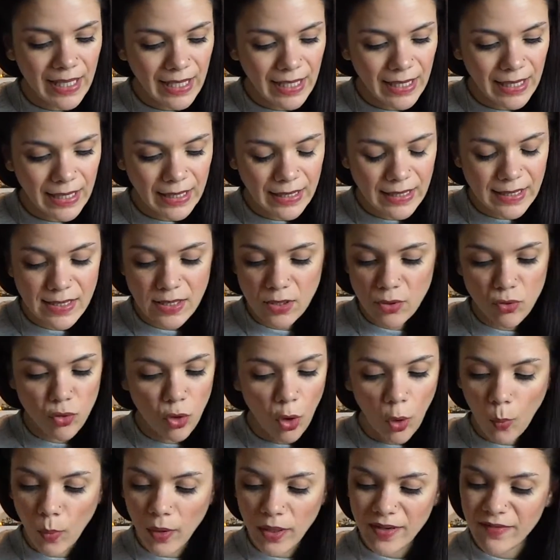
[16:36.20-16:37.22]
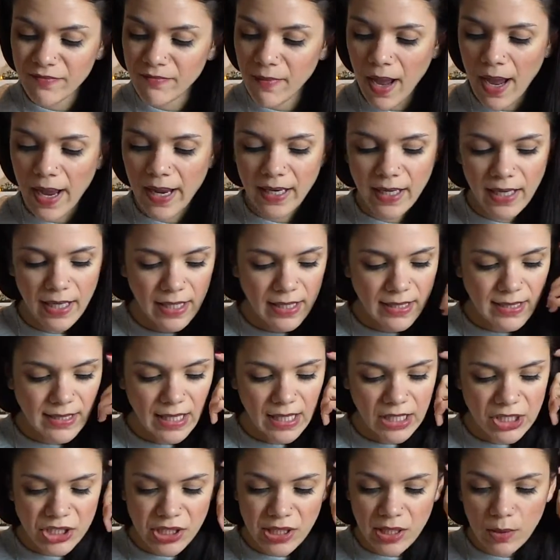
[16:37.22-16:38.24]
is not one of mine. It's
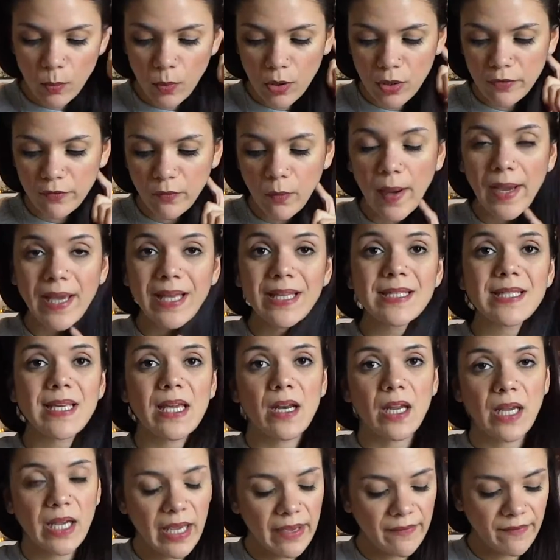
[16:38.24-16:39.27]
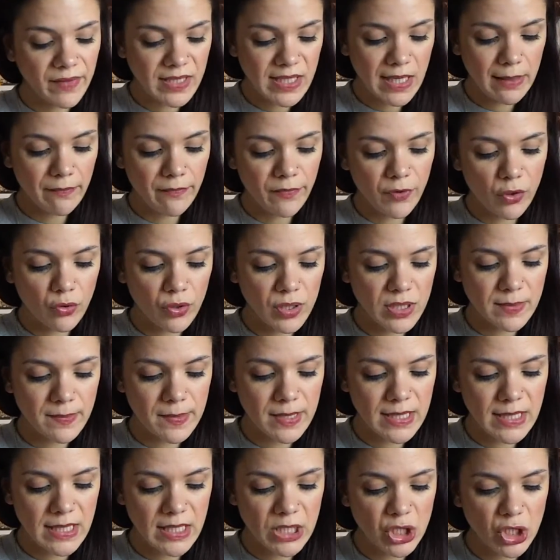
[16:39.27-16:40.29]
actually one of Wayne's, and I gave it to him for
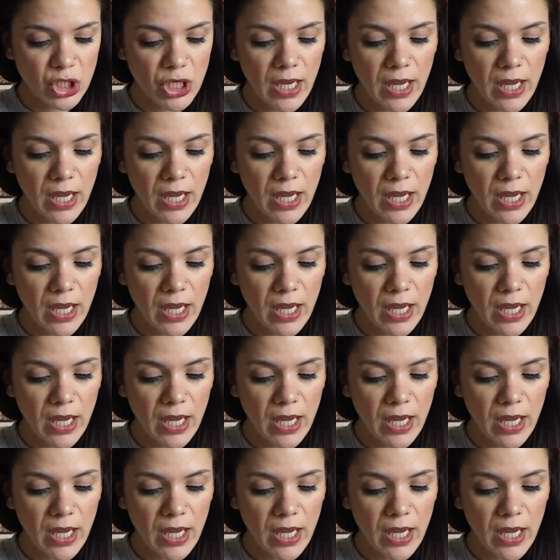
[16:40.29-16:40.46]
Christmas this